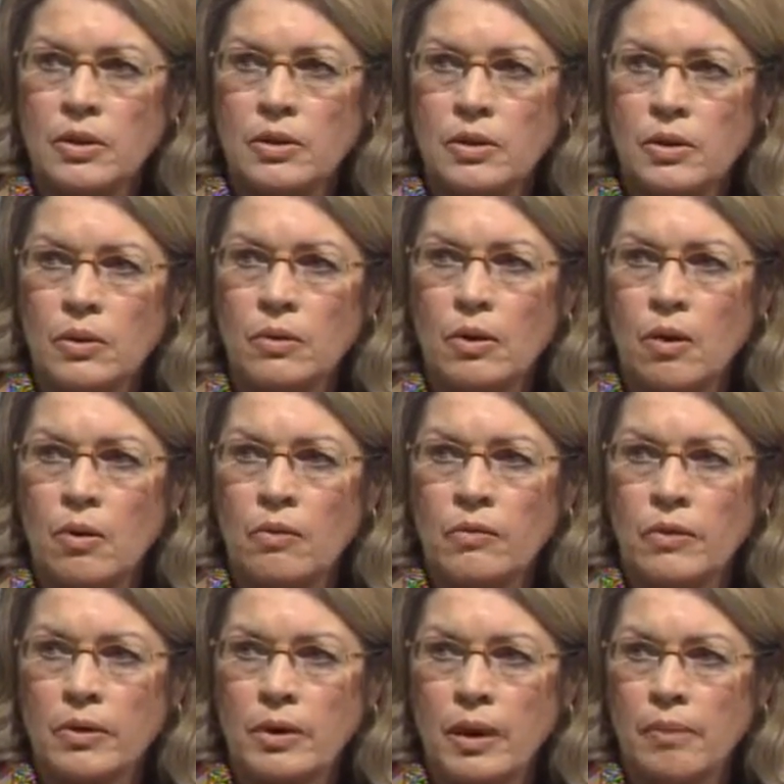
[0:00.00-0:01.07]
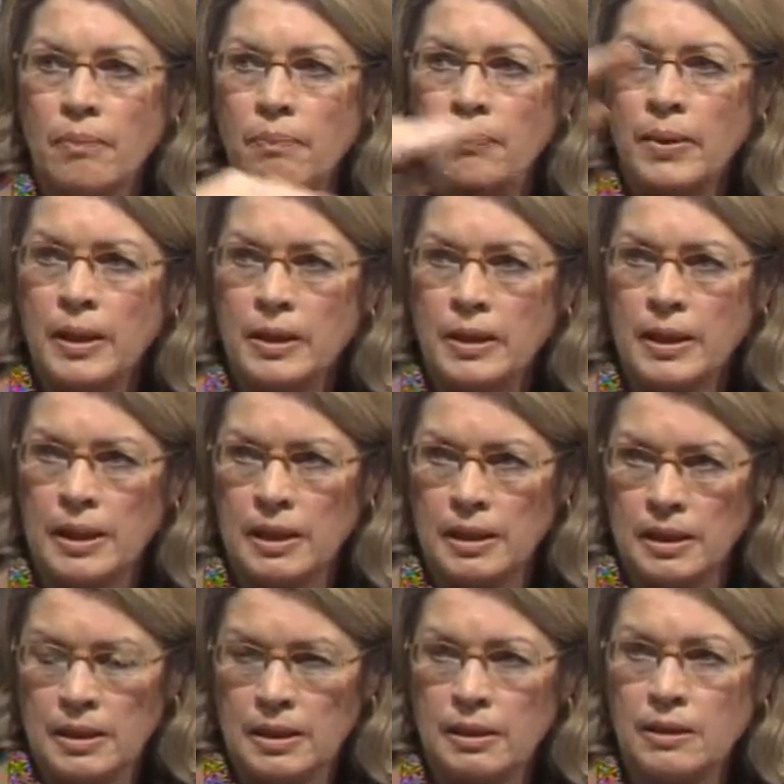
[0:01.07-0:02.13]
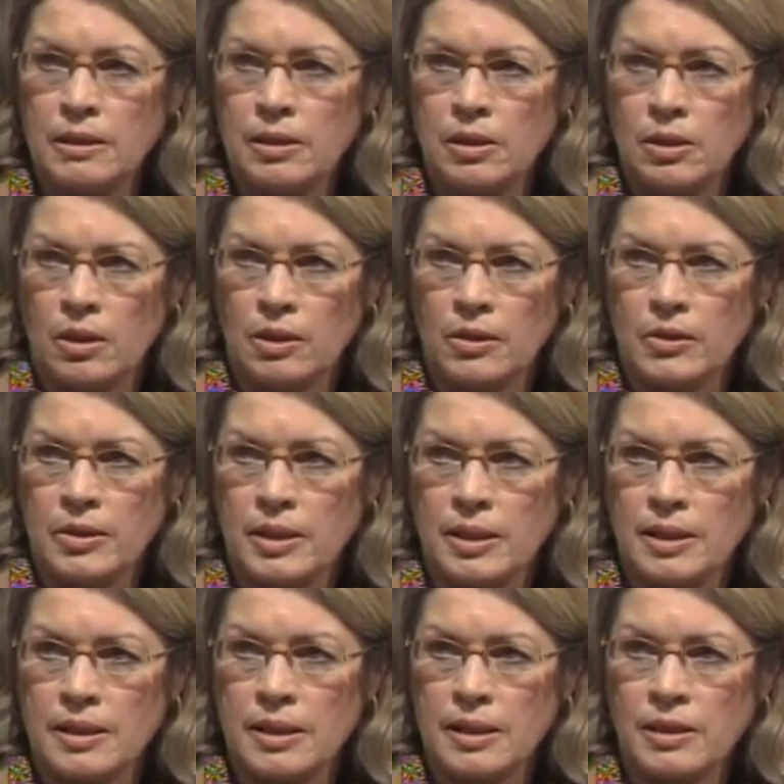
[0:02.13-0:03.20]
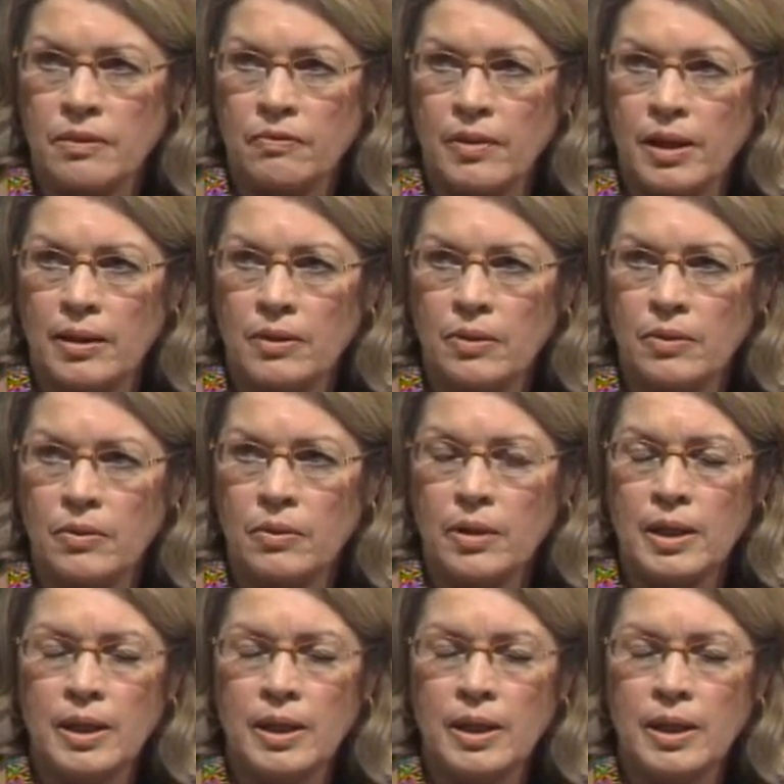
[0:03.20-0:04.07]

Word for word: to over $1 billion in assessed value.